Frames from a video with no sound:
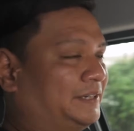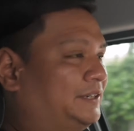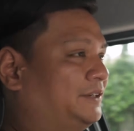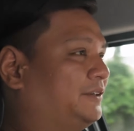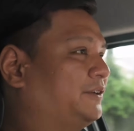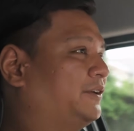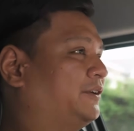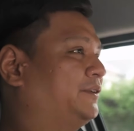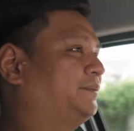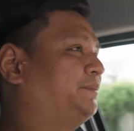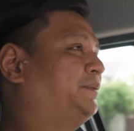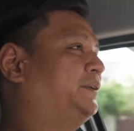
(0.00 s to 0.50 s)
You're
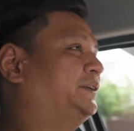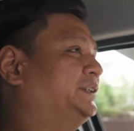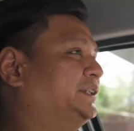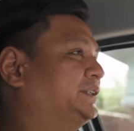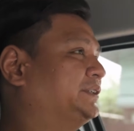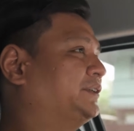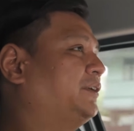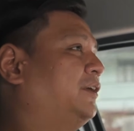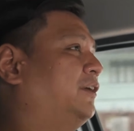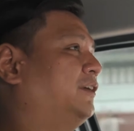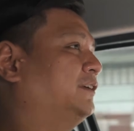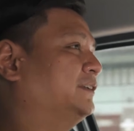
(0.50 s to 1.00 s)
going to purchase
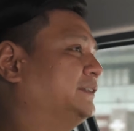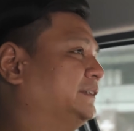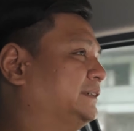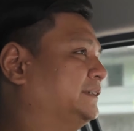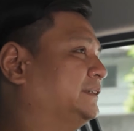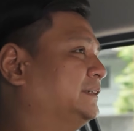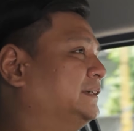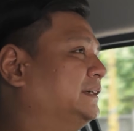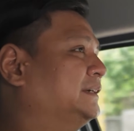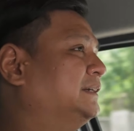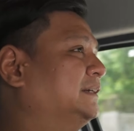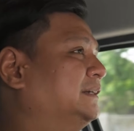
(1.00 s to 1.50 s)
all the
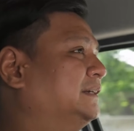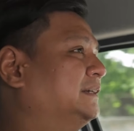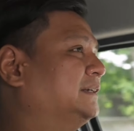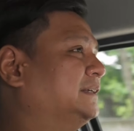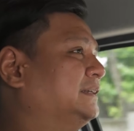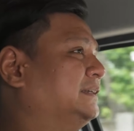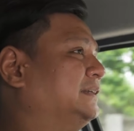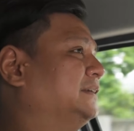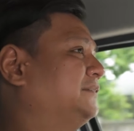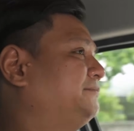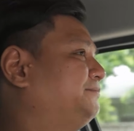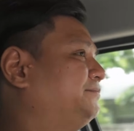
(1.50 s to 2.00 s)

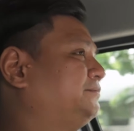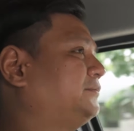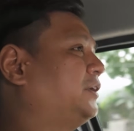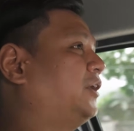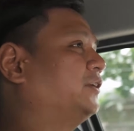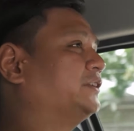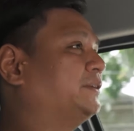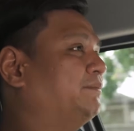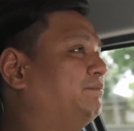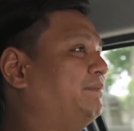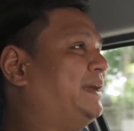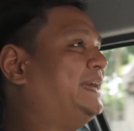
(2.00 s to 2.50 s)
all
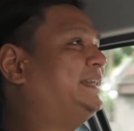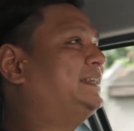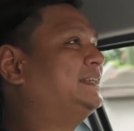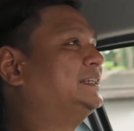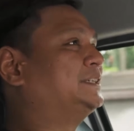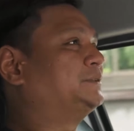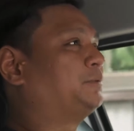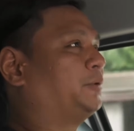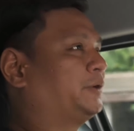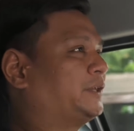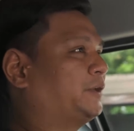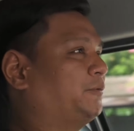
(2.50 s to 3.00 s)
the
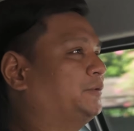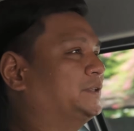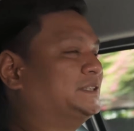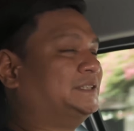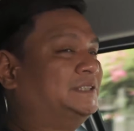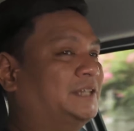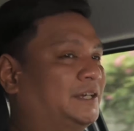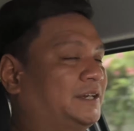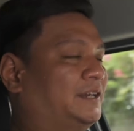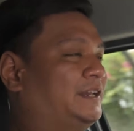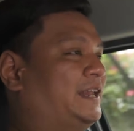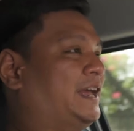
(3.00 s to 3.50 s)
maintenance work that was
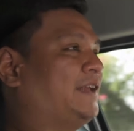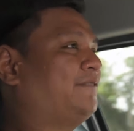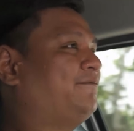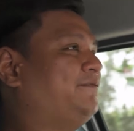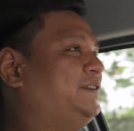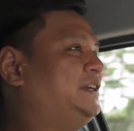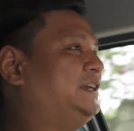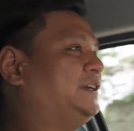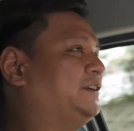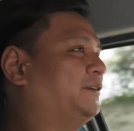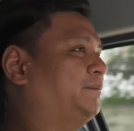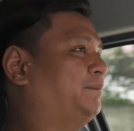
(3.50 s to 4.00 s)
done in that
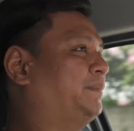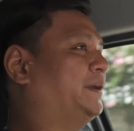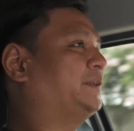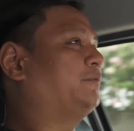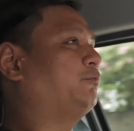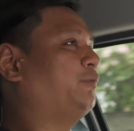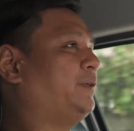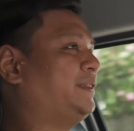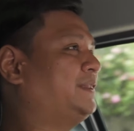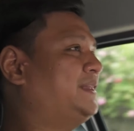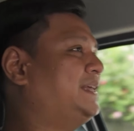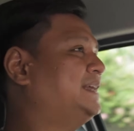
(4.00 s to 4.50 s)
vehicle. But
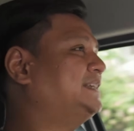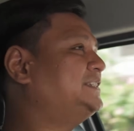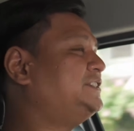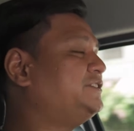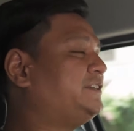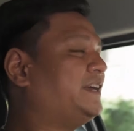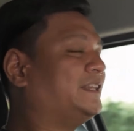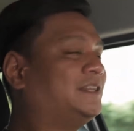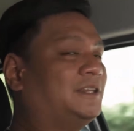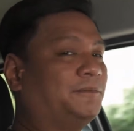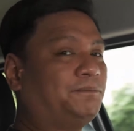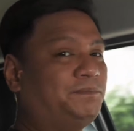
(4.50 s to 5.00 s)
with this, you
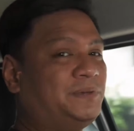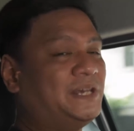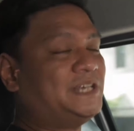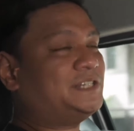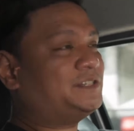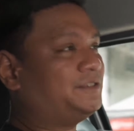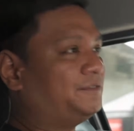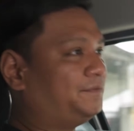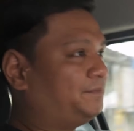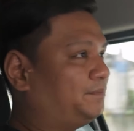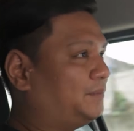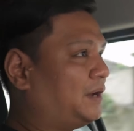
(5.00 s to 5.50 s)
get the peace
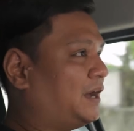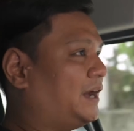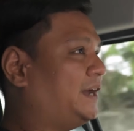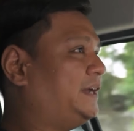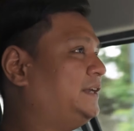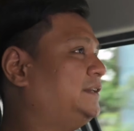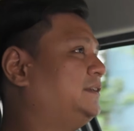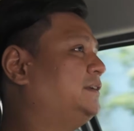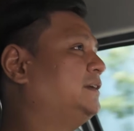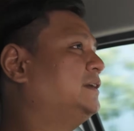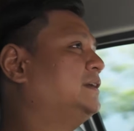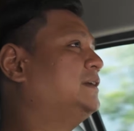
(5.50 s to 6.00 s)
of
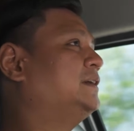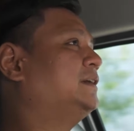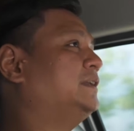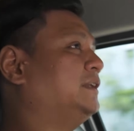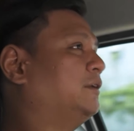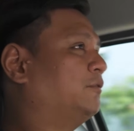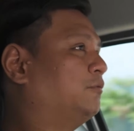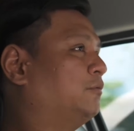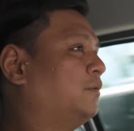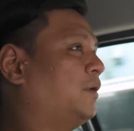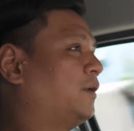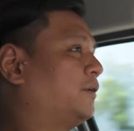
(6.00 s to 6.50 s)
mind, the
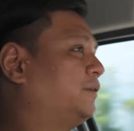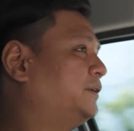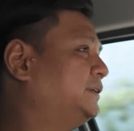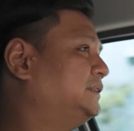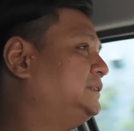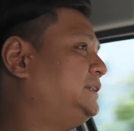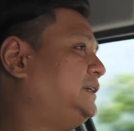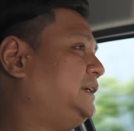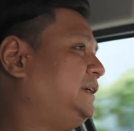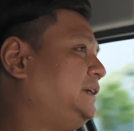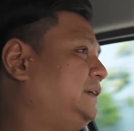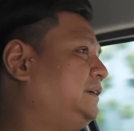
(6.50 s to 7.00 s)

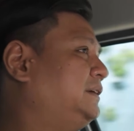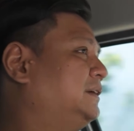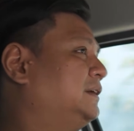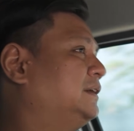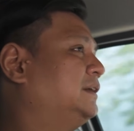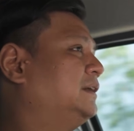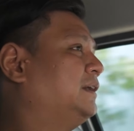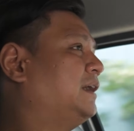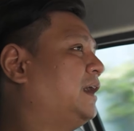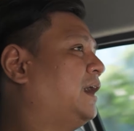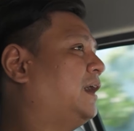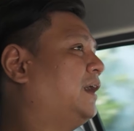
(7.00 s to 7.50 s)
warranty
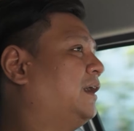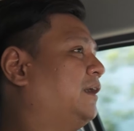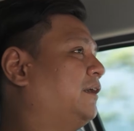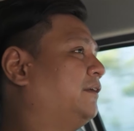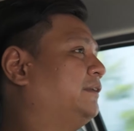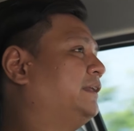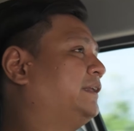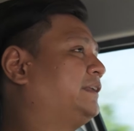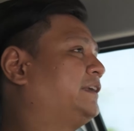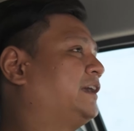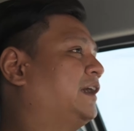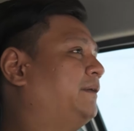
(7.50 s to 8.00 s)

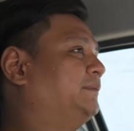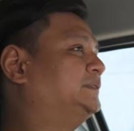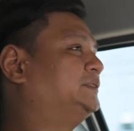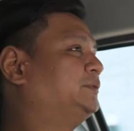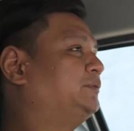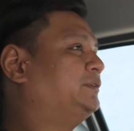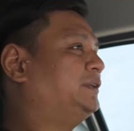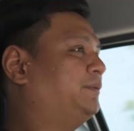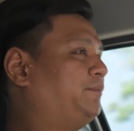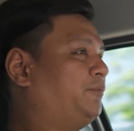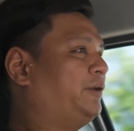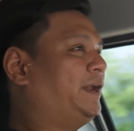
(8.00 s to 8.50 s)
that comes
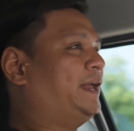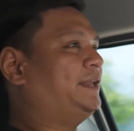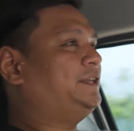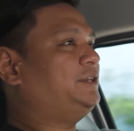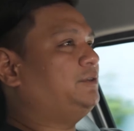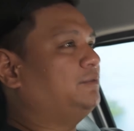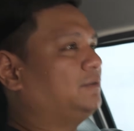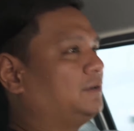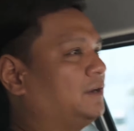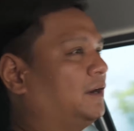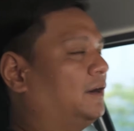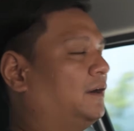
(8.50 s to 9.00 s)
with a brand
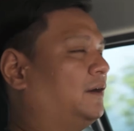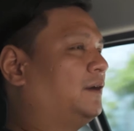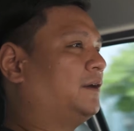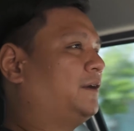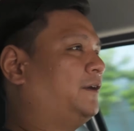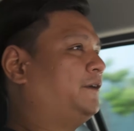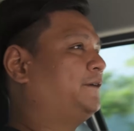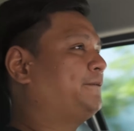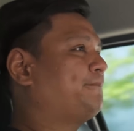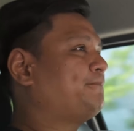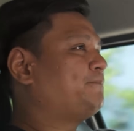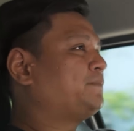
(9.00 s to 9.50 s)
new
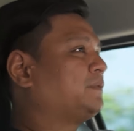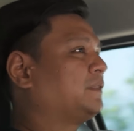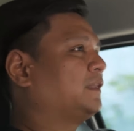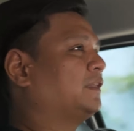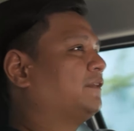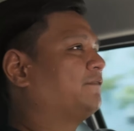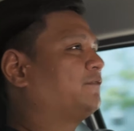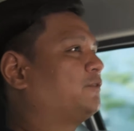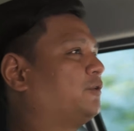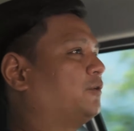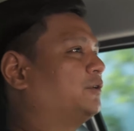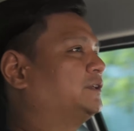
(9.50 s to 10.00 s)
car, and
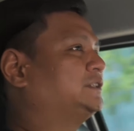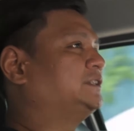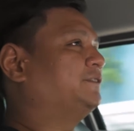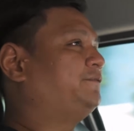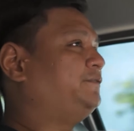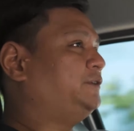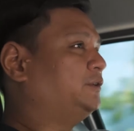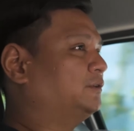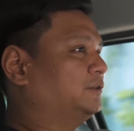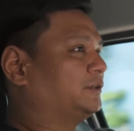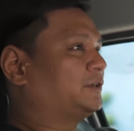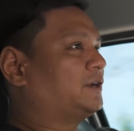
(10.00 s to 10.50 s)
of course the
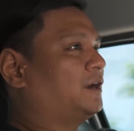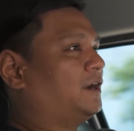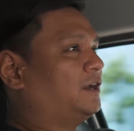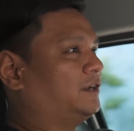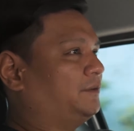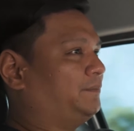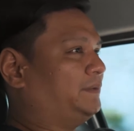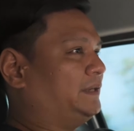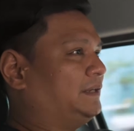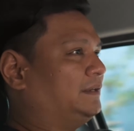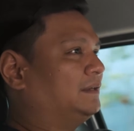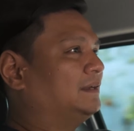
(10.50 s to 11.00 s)
fuel
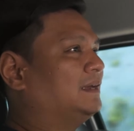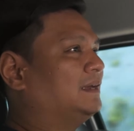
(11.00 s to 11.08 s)
economy.